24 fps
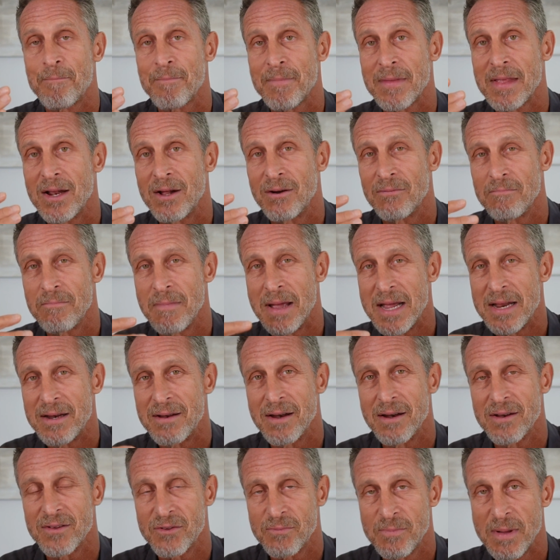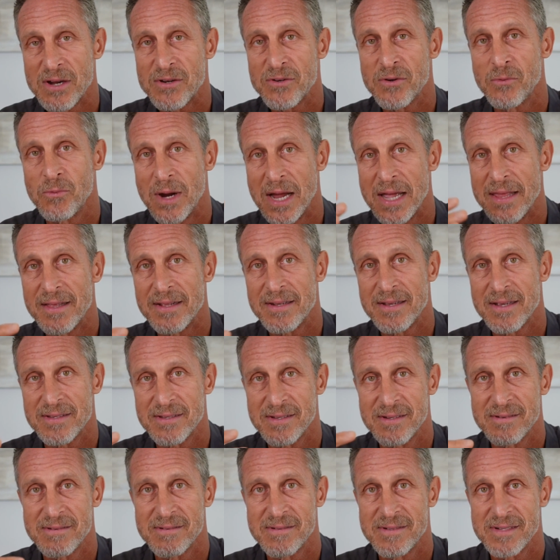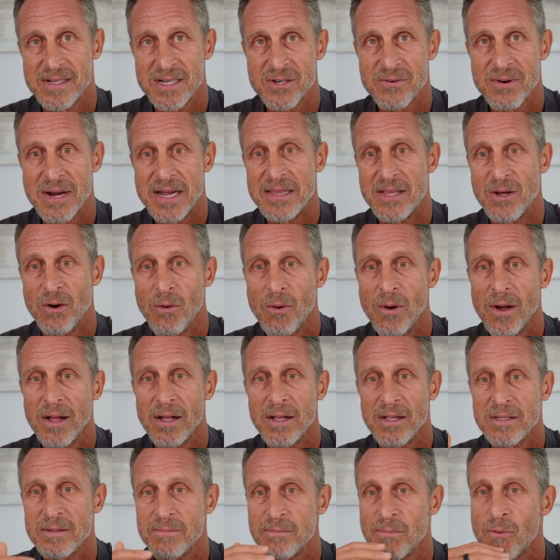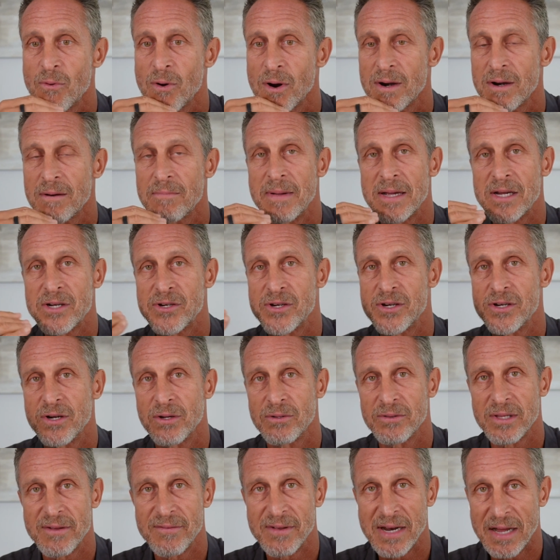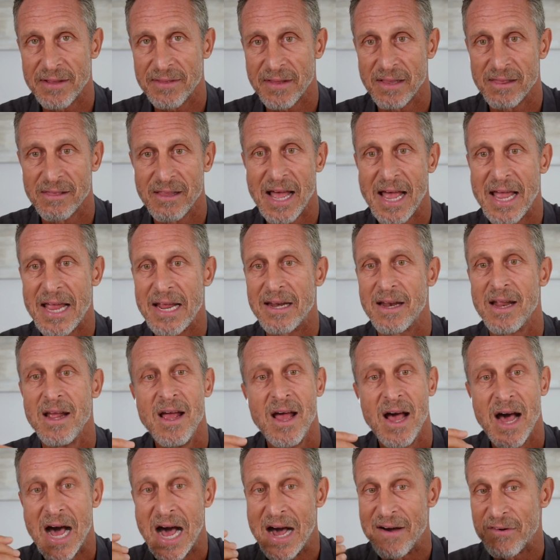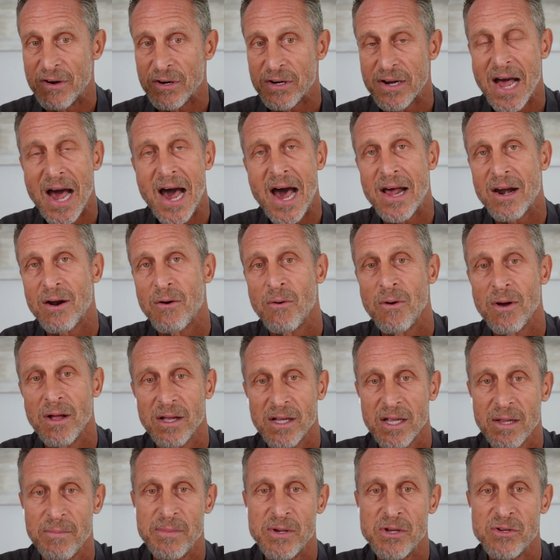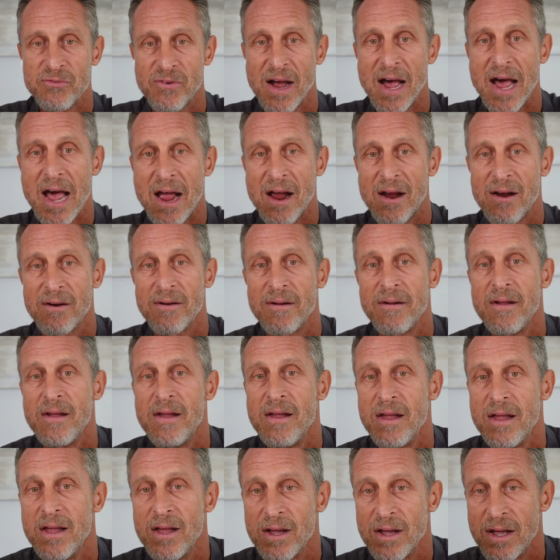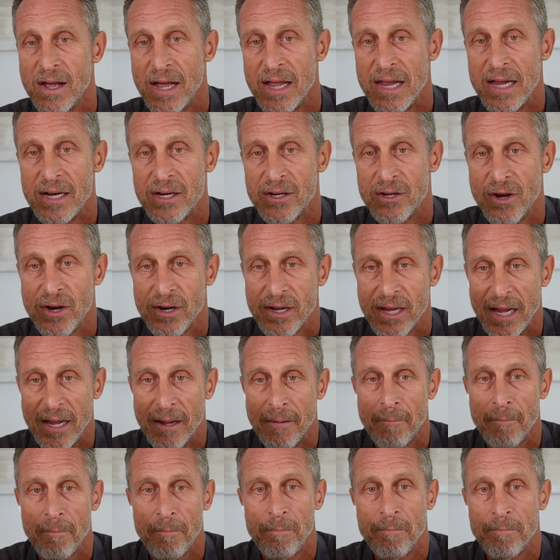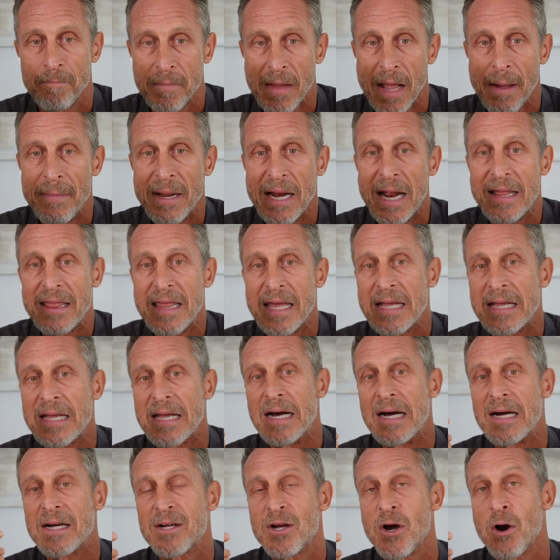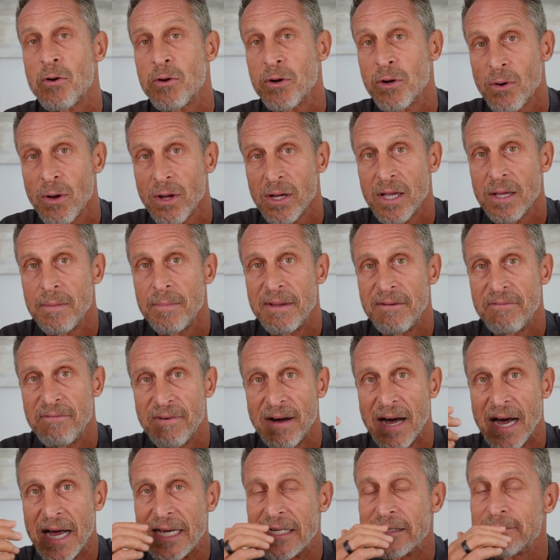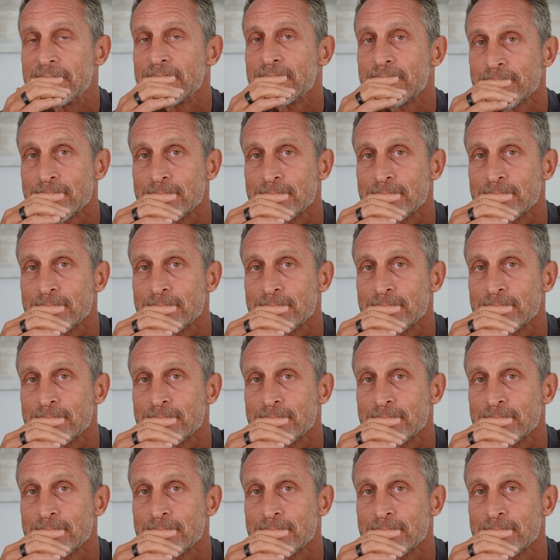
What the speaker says: you know, made in a special way that doesn't degrade the oil. Important, make sure you don't leave it out in the light. Avocado oil can be used for higher heat cooking. I mean, I think coconut oil can be fine.